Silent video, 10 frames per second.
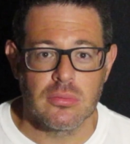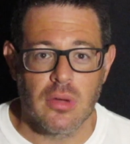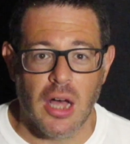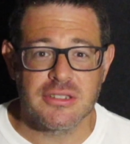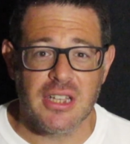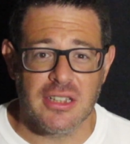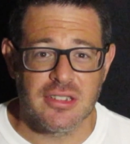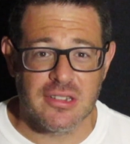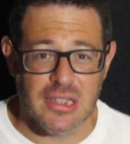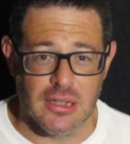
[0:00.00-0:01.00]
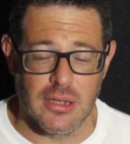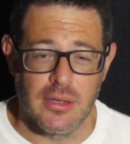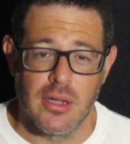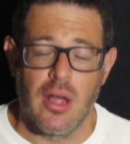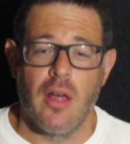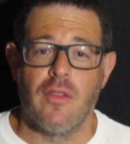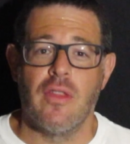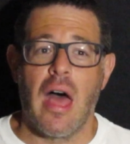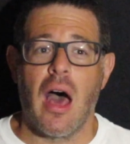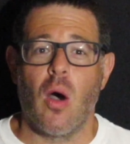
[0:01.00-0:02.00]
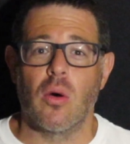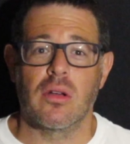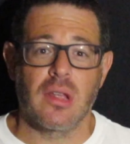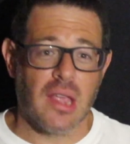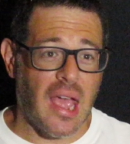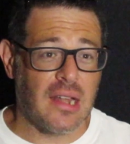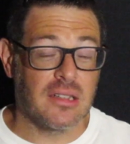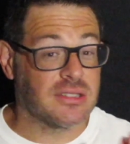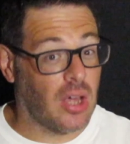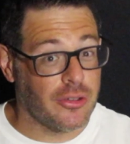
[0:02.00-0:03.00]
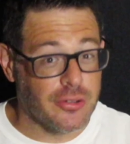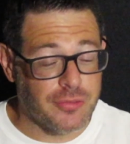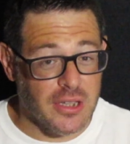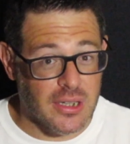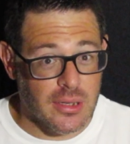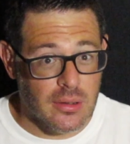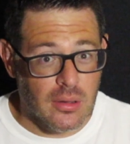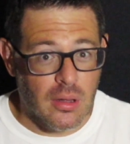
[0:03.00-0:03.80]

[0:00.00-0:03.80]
Ante Delija. Now, Gain is undefeated.